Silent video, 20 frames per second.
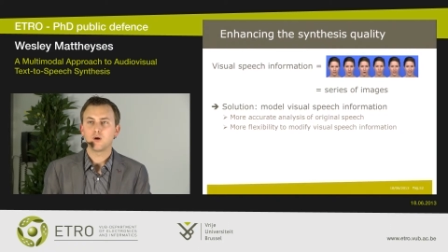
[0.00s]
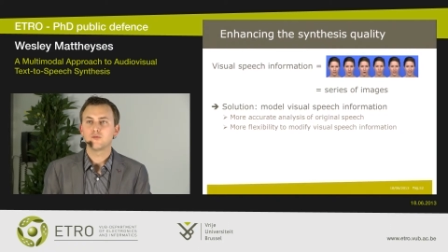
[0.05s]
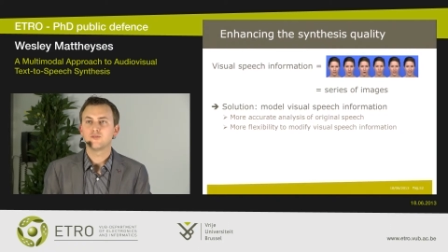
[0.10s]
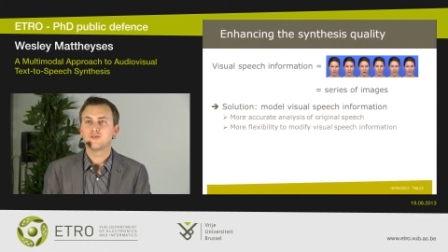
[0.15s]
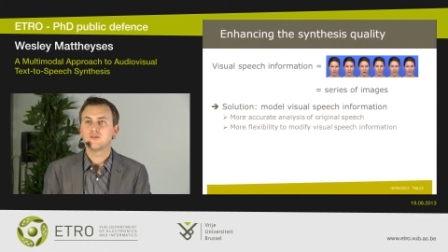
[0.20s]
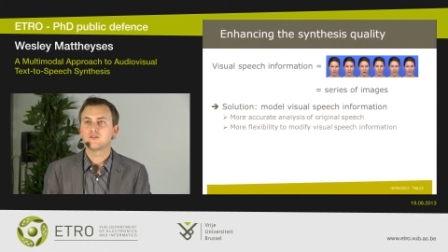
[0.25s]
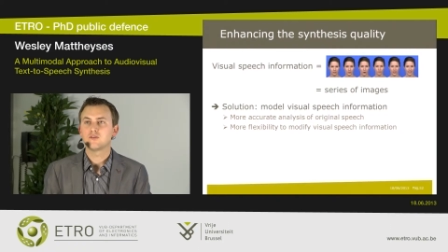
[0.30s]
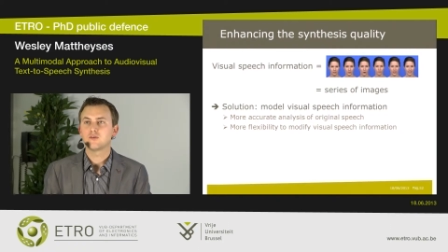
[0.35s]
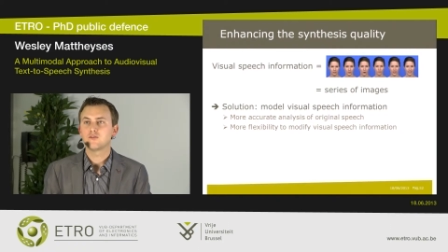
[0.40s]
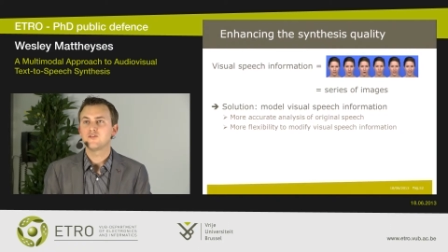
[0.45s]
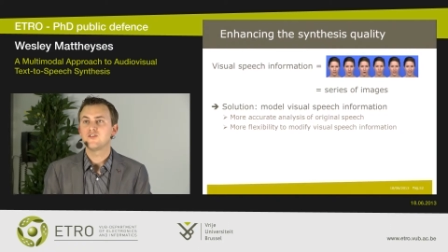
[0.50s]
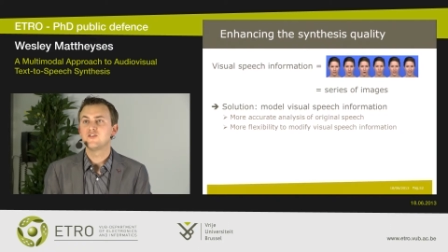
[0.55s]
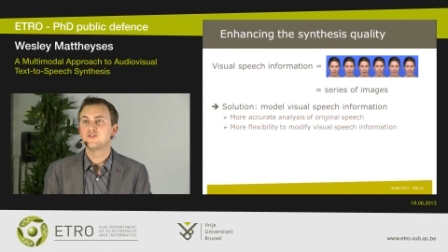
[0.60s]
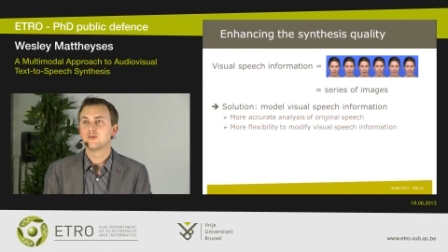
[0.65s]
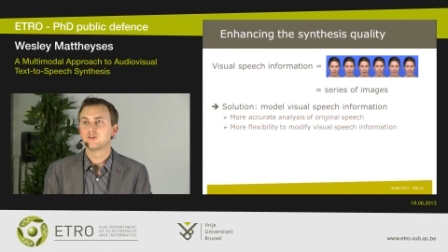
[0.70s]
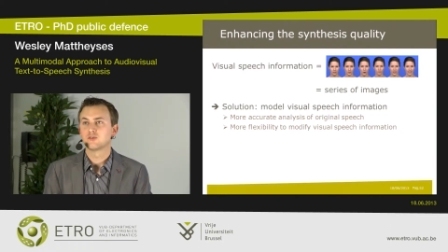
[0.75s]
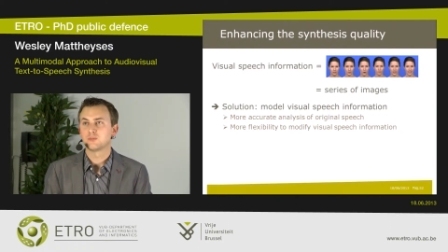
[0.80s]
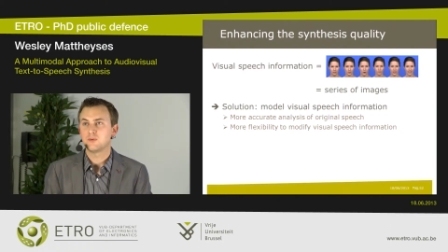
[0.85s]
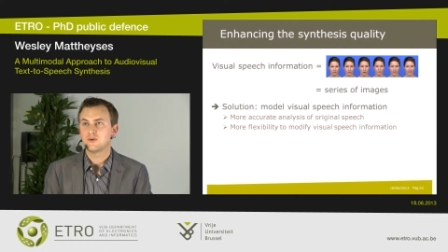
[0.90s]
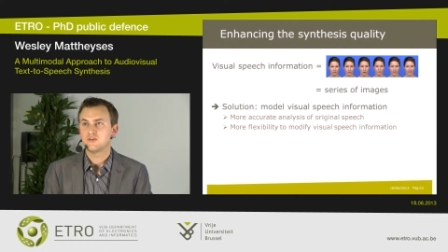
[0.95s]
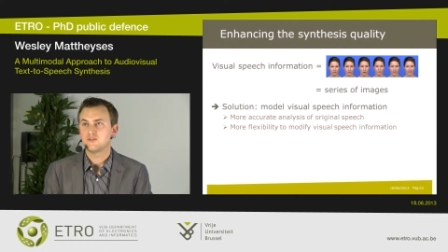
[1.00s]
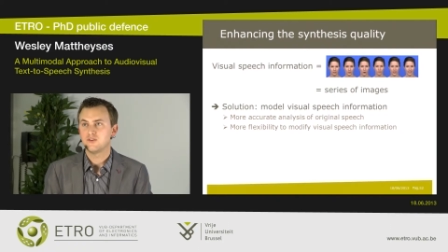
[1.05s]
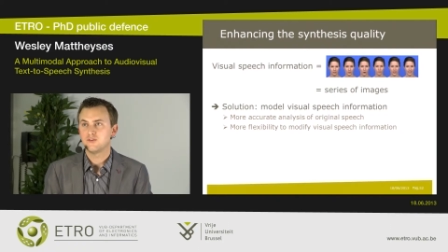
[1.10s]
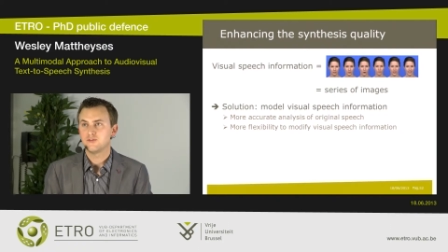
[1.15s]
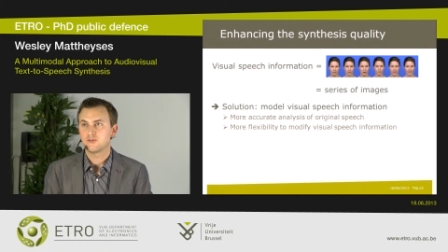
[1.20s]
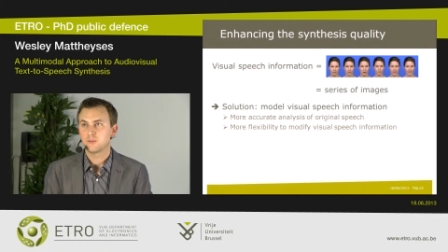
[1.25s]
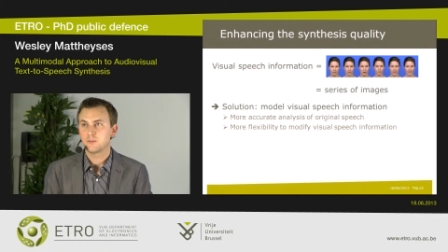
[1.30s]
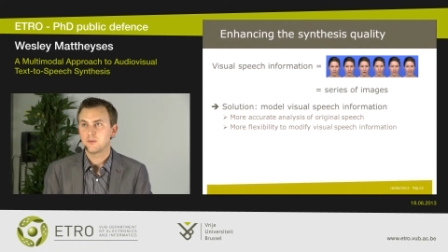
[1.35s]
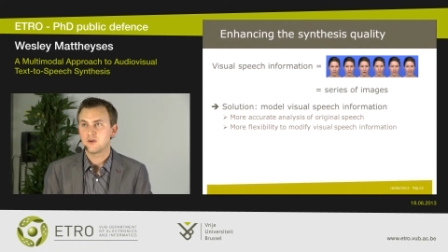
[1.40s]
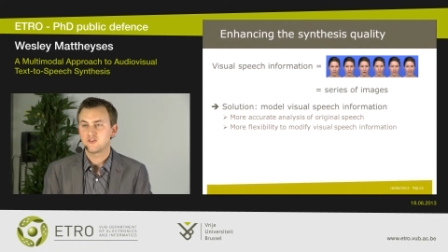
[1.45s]
of this visual speech
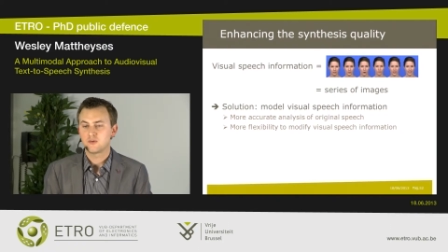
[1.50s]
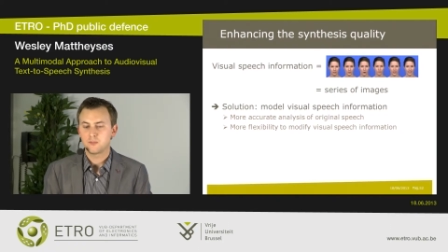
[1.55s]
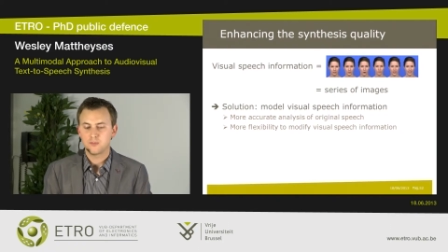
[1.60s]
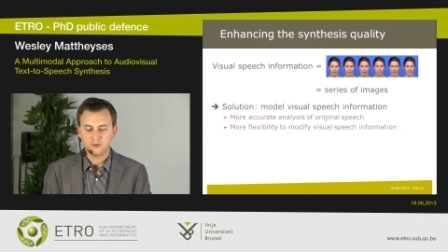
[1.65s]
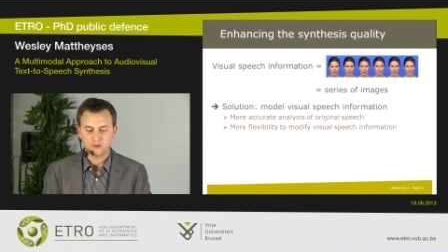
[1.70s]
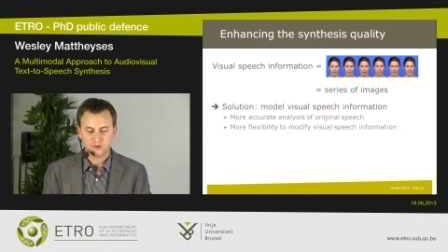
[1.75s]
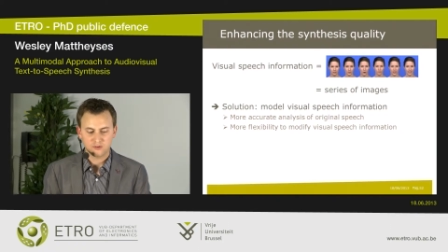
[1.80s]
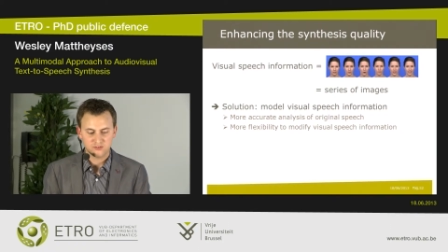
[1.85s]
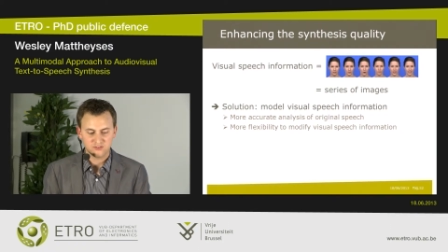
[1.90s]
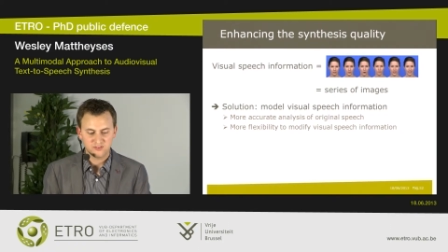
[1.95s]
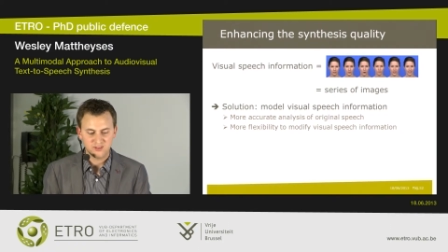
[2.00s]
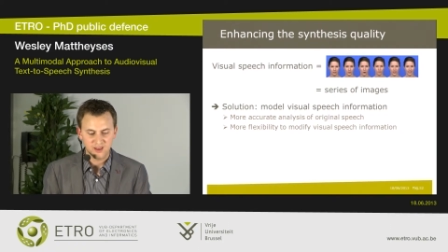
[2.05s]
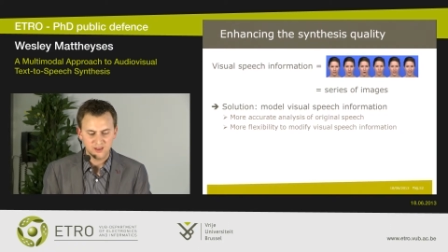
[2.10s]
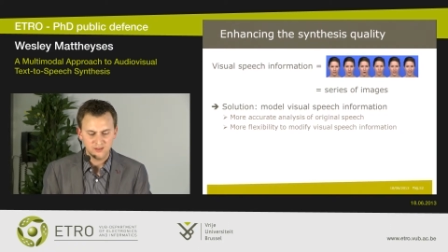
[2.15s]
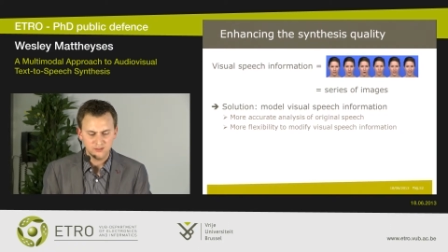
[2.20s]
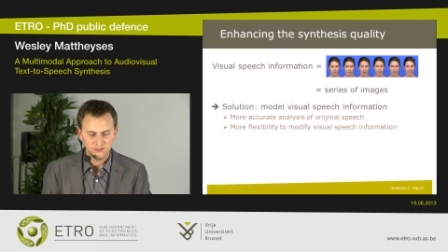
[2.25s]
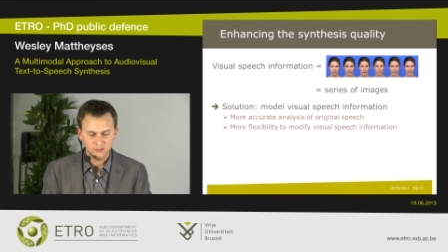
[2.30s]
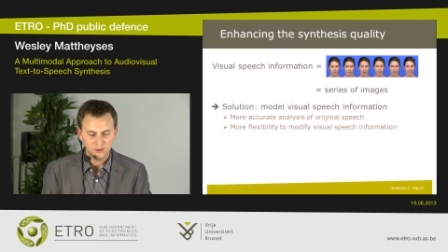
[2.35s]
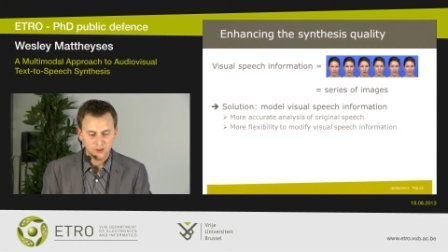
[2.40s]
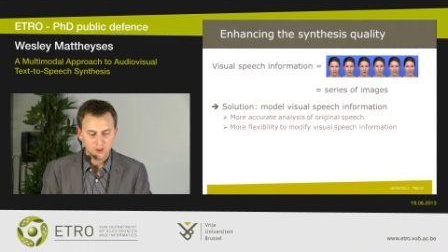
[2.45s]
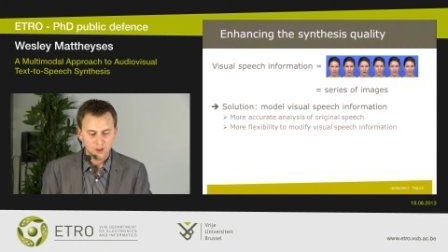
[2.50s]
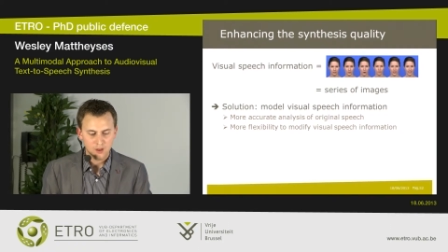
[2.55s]
information, because then